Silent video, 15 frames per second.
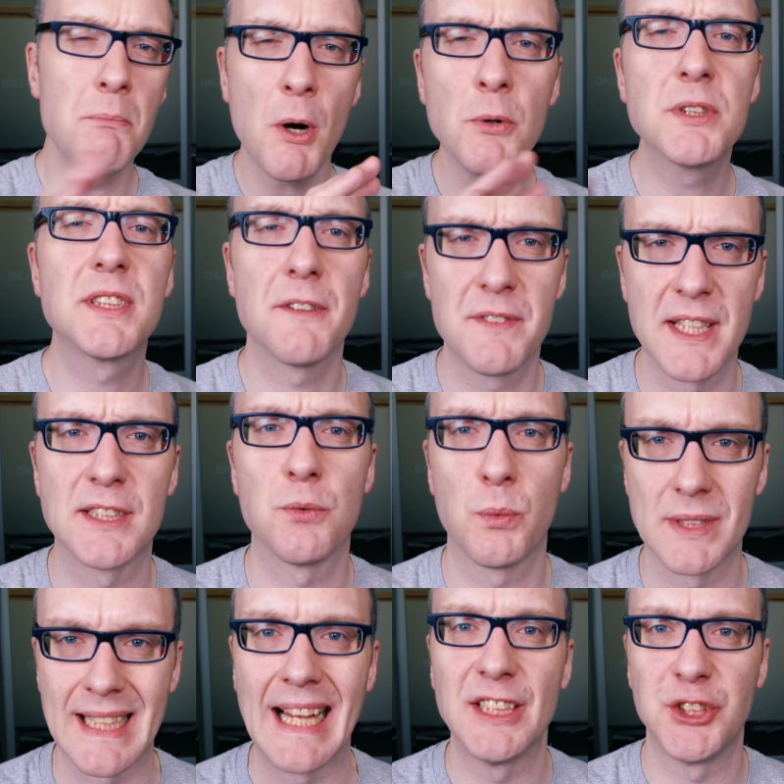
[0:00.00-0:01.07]
Most of this
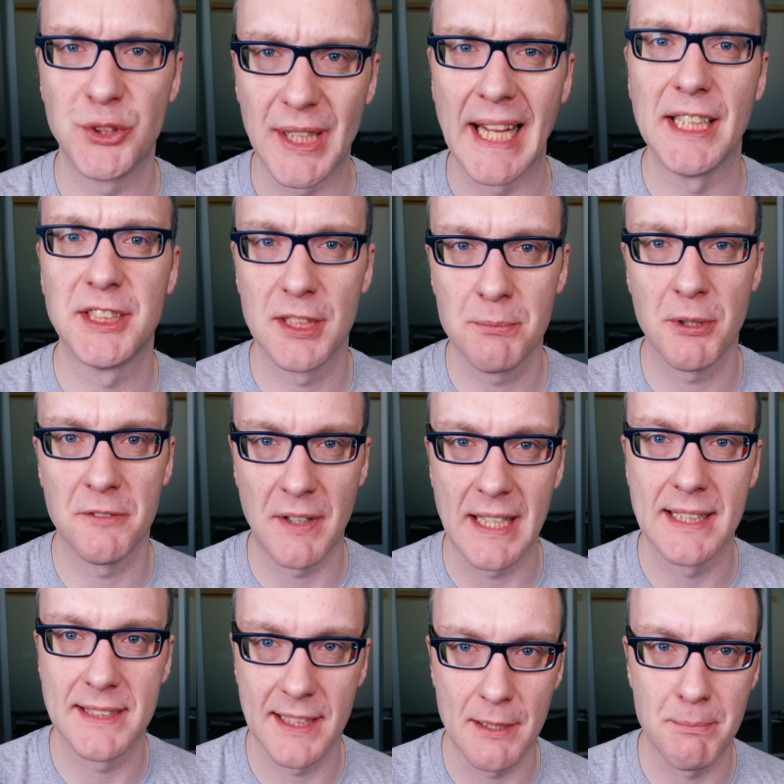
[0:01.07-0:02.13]
was education
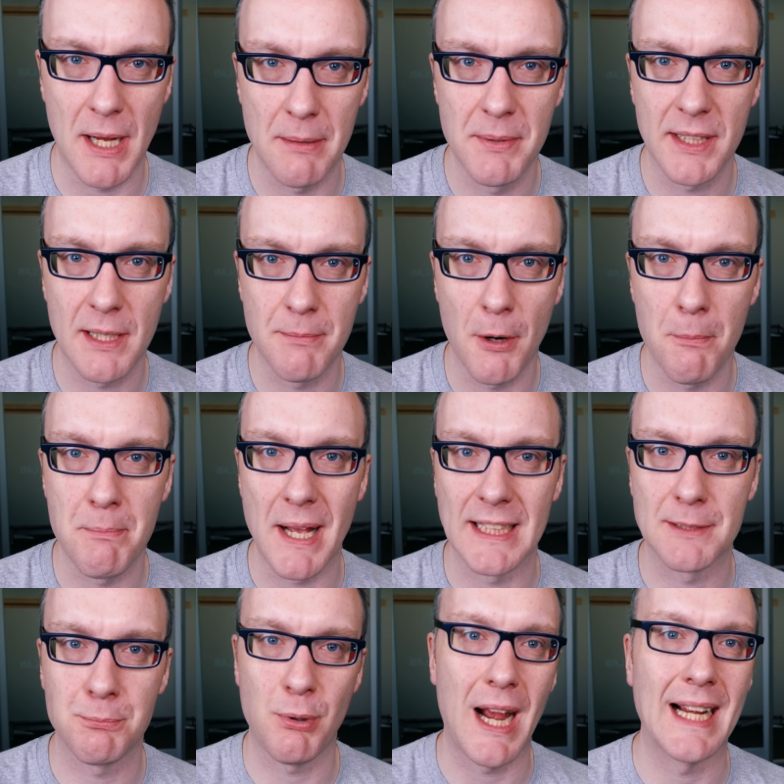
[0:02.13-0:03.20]
provided to the public about
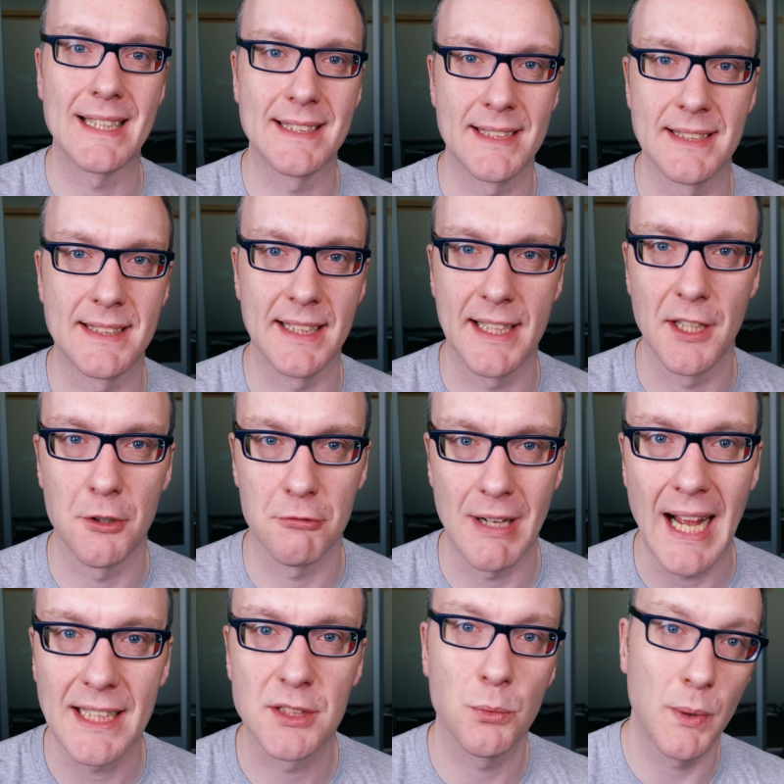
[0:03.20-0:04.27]
best practices to kill
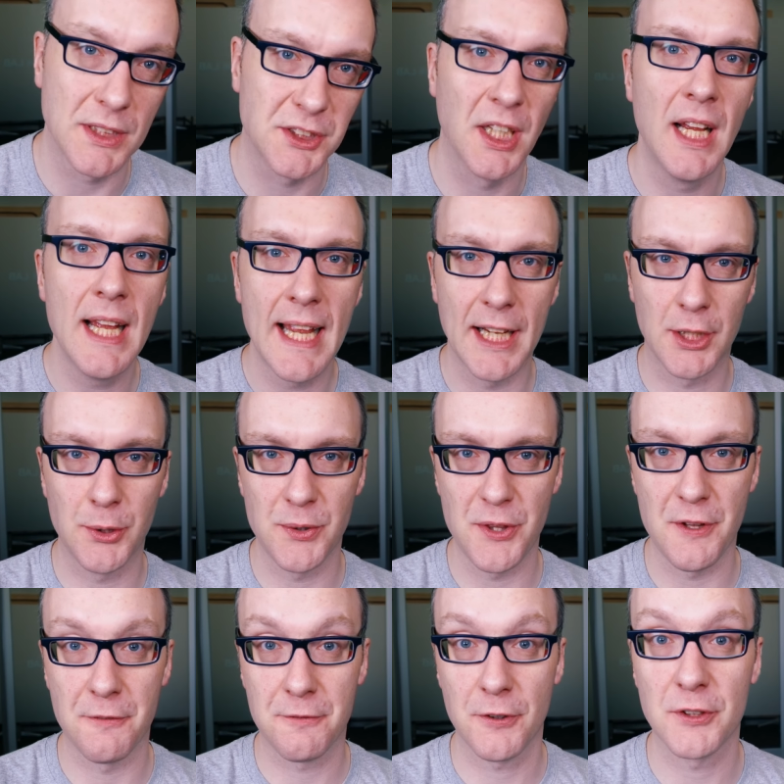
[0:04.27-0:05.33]
rats, which included
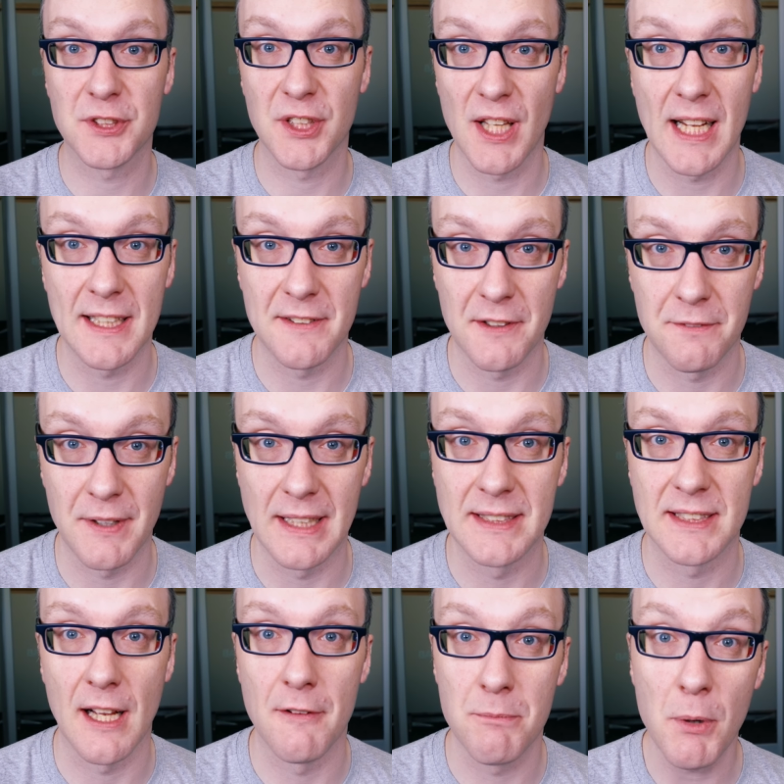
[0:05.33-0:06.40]
the first line of
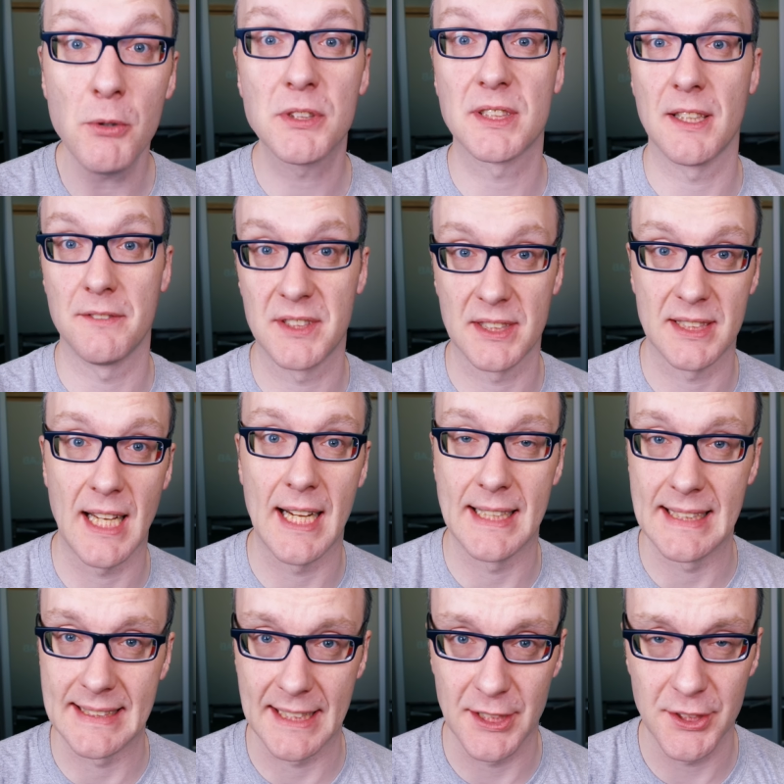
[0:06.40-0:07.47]
defense of most of
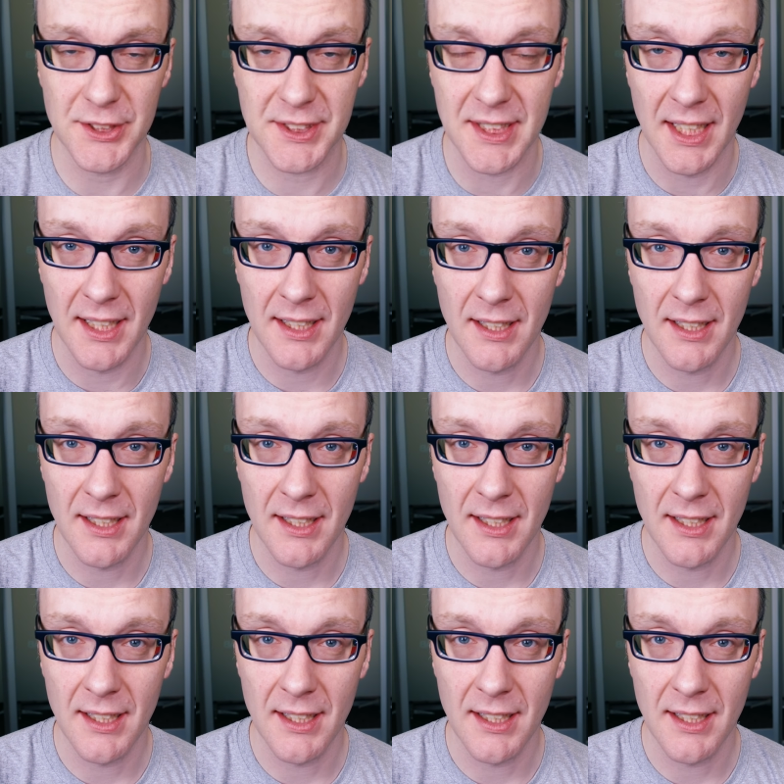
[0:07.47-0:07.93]
society's ills,